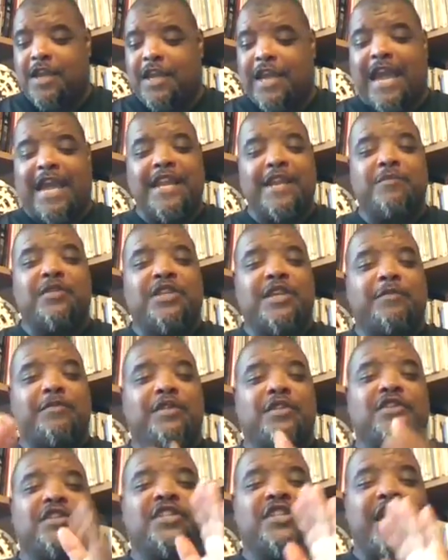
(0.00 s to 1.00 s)
had him
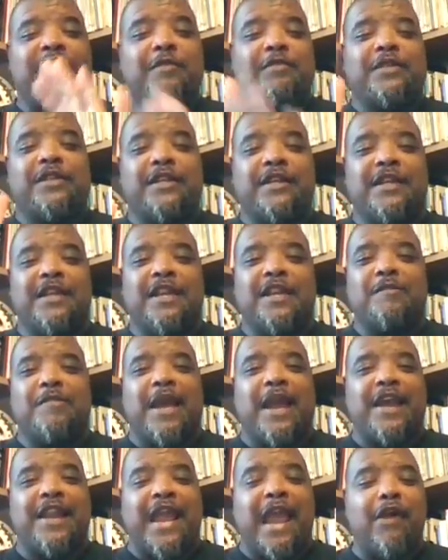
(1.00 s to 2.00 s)
shipped and shaped in
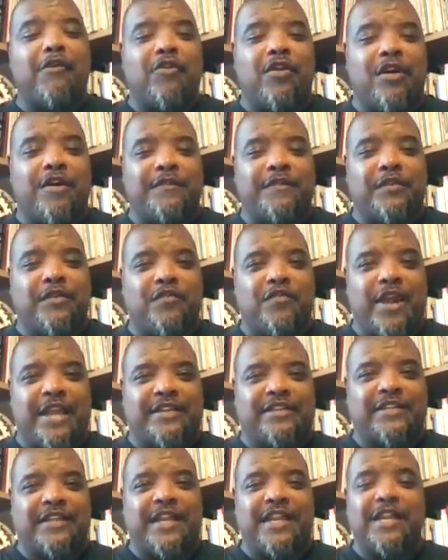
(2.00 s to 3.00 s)
about an hour after
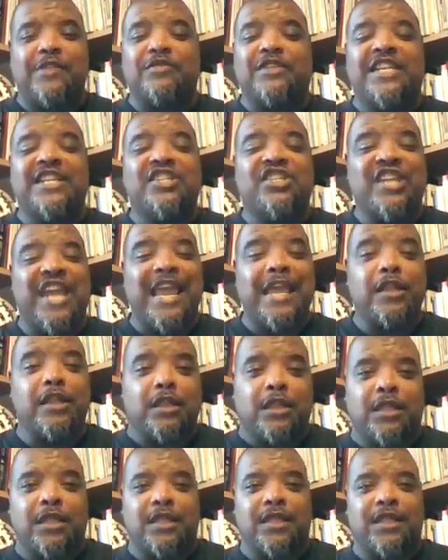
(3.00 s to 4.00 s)
arrest, and he was in
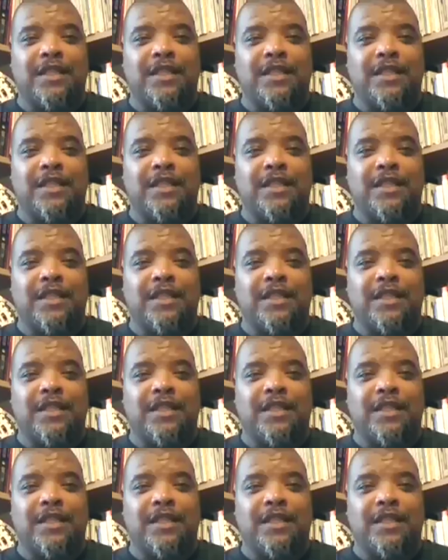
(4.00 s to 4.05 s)
jail,